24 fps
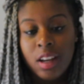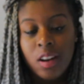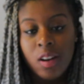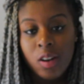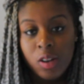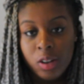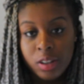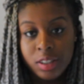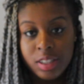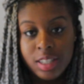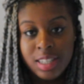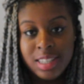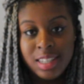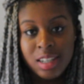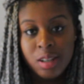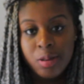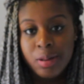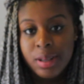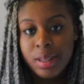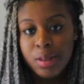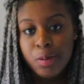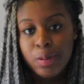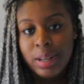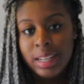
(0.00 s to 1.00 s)
a lot to deal
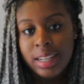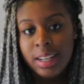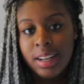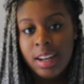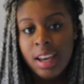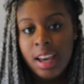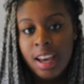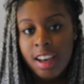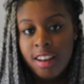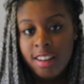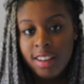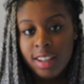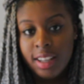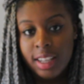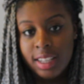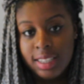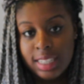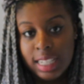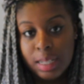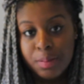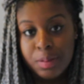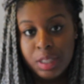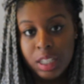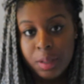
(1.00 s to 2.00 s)
with when
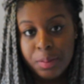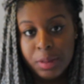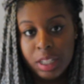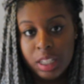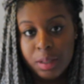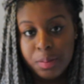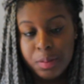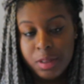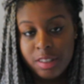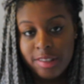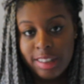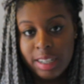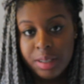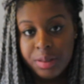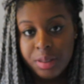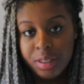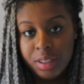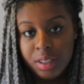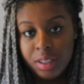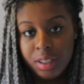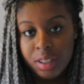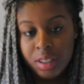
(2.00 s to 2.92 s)
exam time comes around.